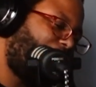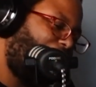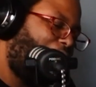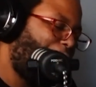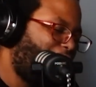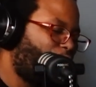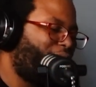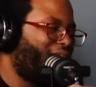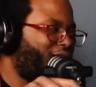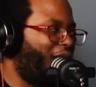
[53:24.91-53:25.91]
I bet you
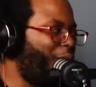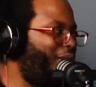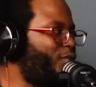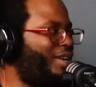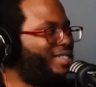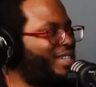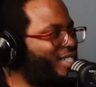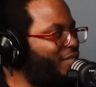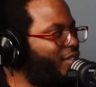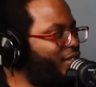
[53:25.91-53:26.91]
that's I bet you that's less
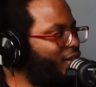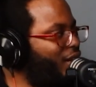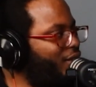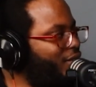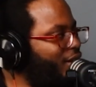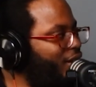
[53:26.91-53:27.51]
than fifteen dollars now.